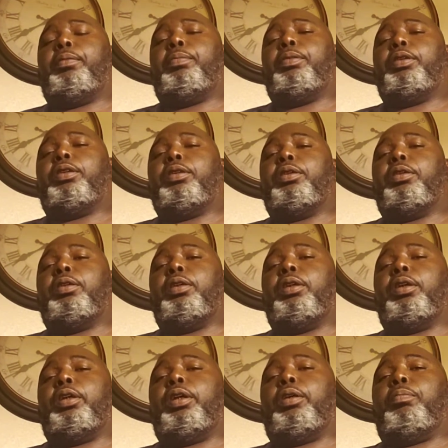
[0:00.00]
go ahead and put
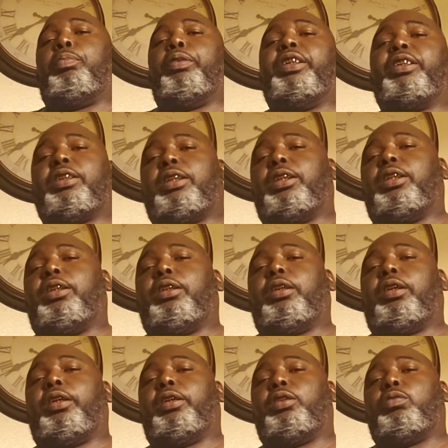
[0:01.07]
the
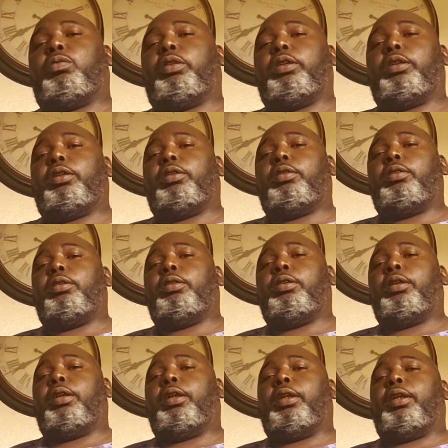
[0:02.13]
brisket in there as well,